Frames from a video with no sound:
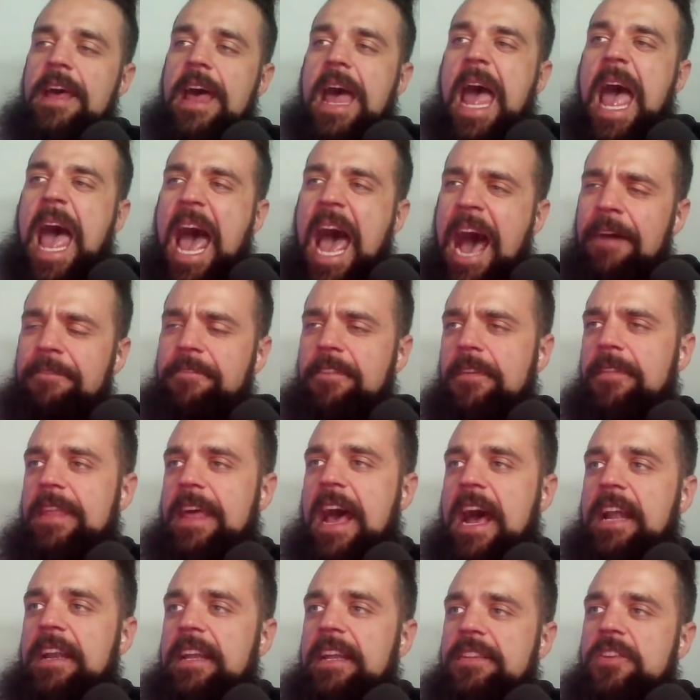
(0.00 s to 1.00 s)
After
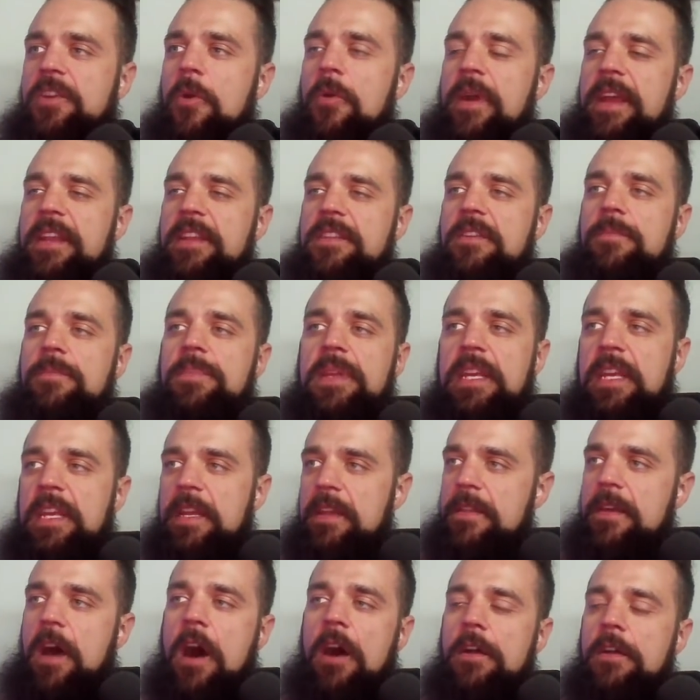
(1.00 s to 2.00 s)
that, it's going to be
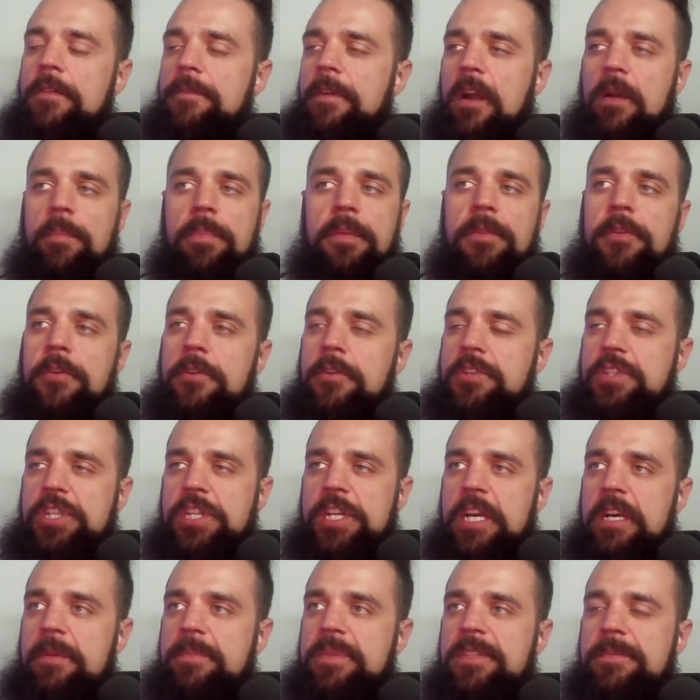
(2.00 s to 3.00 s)
all of our blue
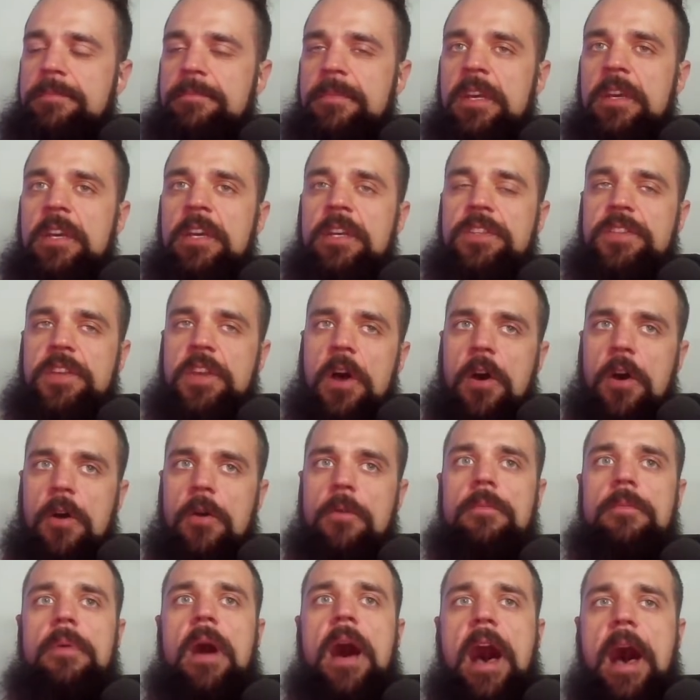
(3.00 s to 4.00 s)
chips.
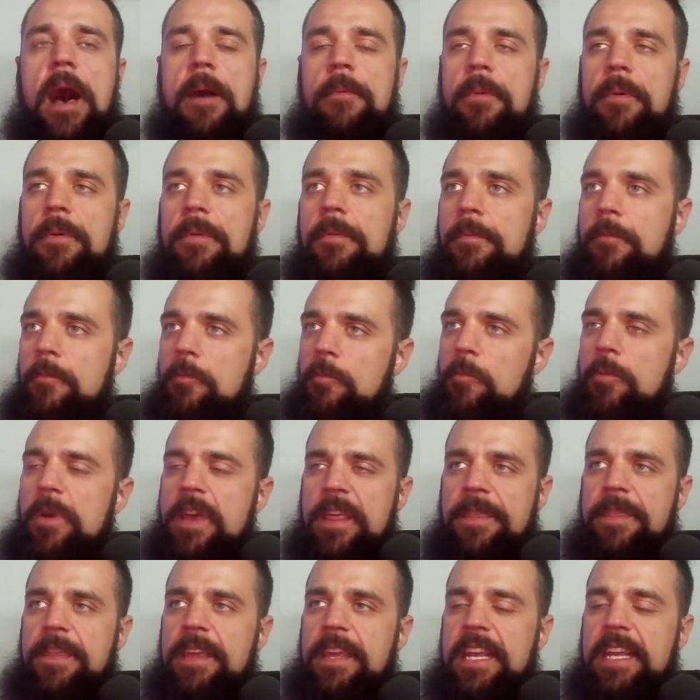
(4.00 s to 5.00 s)
So
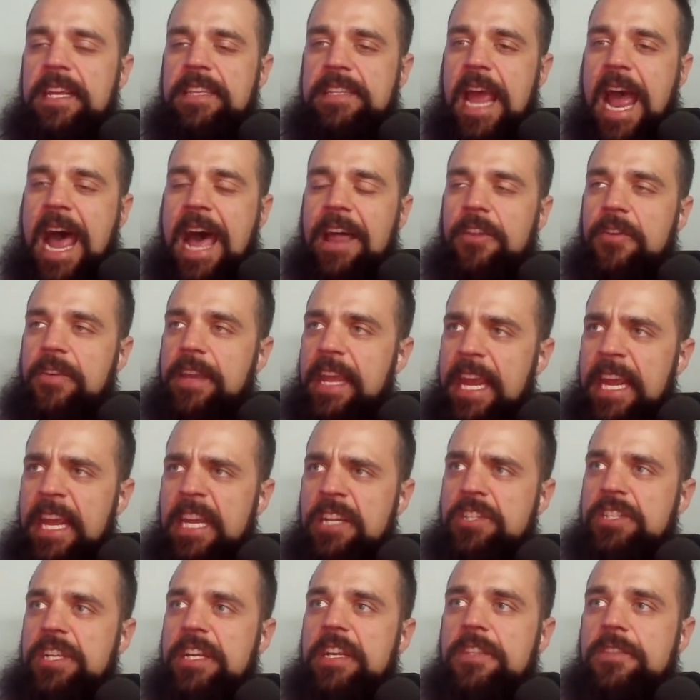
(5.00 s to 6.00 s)
with these
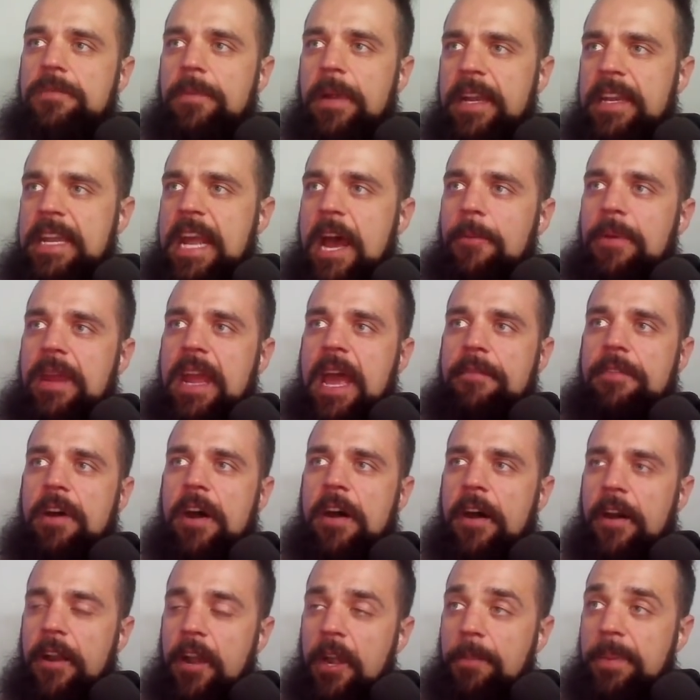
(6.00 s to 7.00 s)
allocations, right now we have
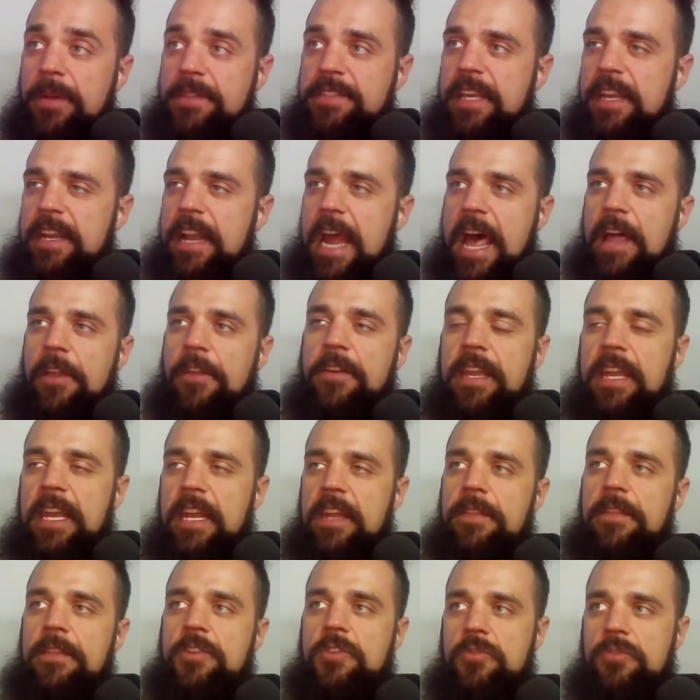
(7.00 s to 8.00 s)
100% allocated
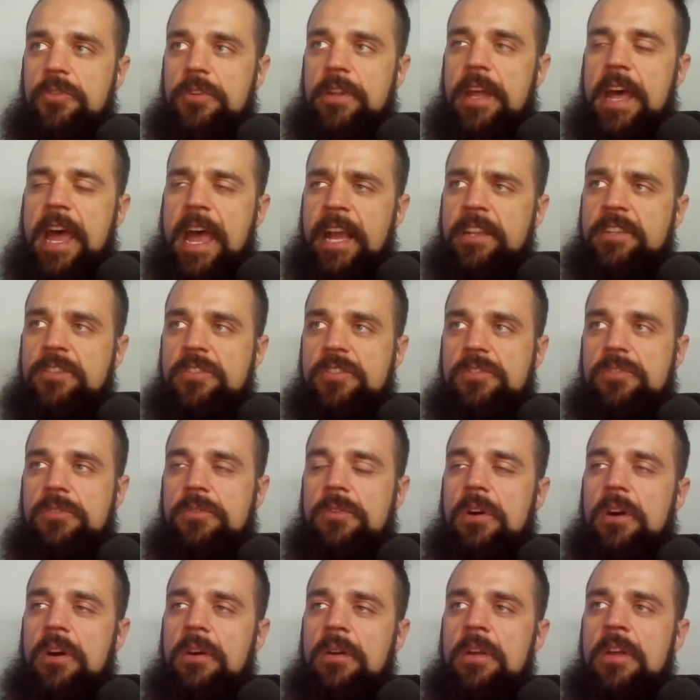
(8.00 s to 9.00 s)
in the Jewel to X
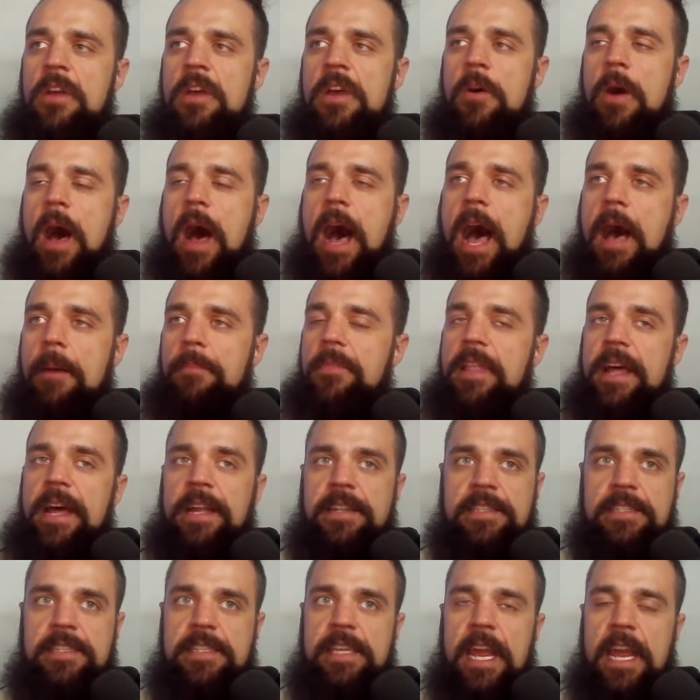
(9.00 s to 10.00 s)
Jewel.
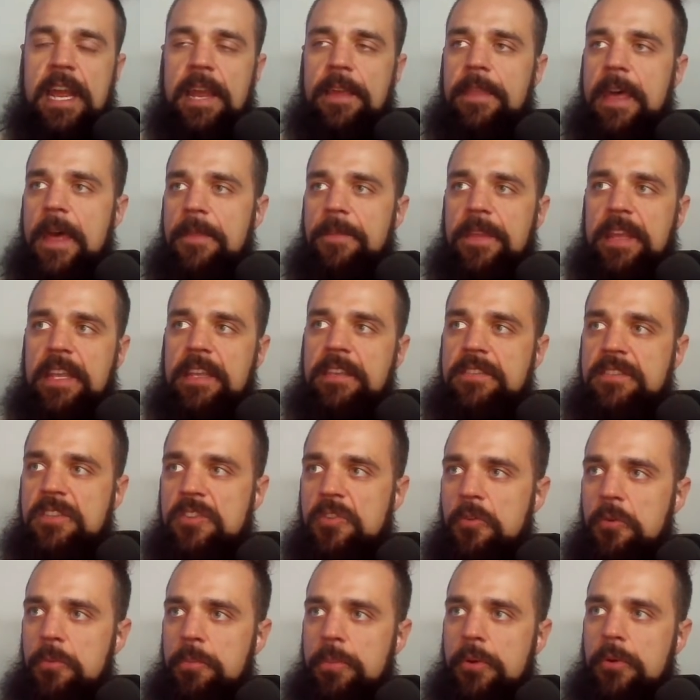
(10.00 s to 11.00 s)
Let's say that these
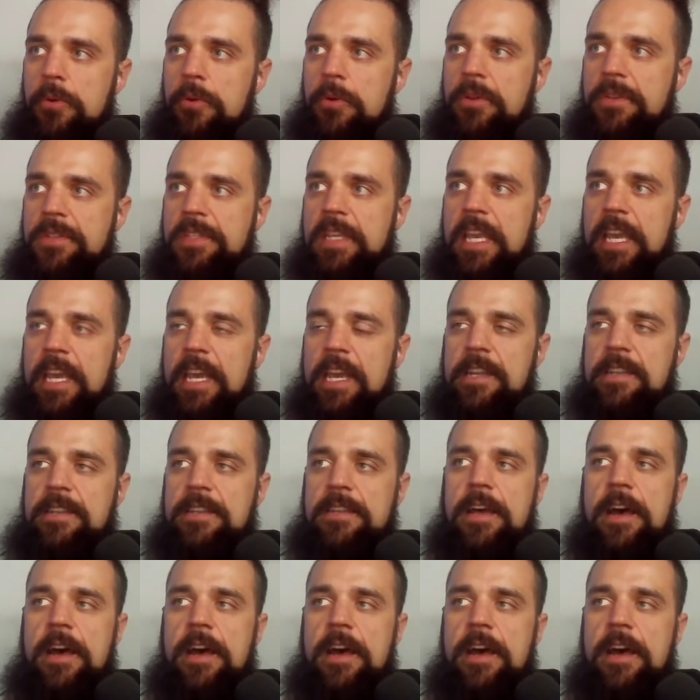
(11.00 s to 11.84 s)
two pools get